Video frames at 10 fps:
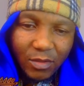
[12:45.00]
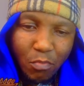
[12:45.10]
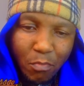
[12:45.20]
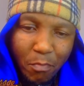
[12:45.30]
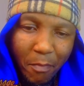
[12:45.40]

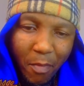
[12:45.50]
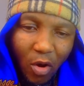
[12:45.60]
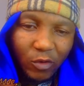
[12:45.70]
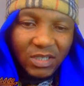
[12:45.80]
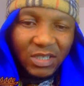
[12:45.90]
more
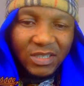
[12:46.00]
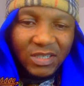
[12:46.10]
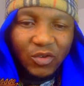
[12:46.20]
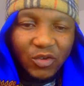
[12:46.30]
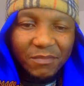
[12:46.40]
consistent.
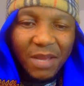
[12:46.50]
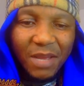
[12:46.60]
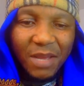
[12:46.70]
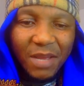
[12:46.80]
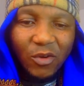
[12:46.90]
So sometimes
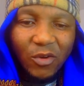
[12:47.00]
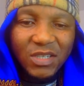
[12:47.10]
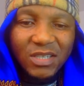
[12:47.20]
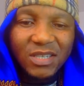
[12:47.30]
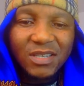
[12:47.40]
they say
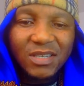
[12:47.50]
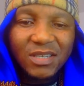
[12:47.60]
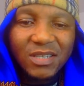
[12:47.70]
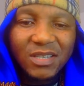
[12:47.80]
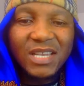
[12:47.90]
consistent, sometimes
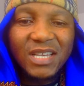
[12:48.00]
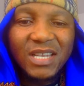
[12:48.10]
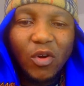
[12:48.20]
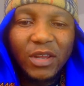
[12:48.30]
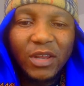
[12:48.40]
they say
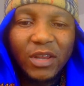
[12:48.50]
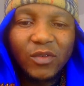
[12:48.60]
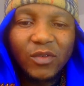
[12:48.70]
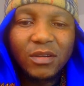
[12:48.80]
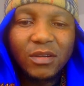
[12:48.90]
smallest
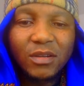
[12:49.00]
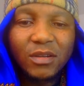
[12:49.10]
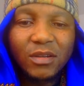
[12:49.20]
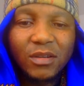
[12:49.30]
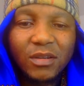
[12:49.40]
one.
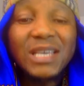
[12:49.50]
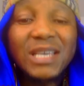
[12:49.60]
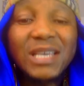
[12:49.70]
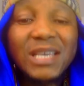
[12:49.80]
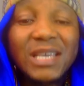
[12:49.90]
They say
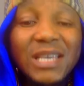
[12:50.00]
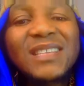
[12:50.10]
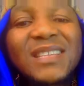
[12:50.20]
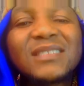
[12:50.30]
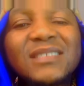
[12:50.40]
fastest.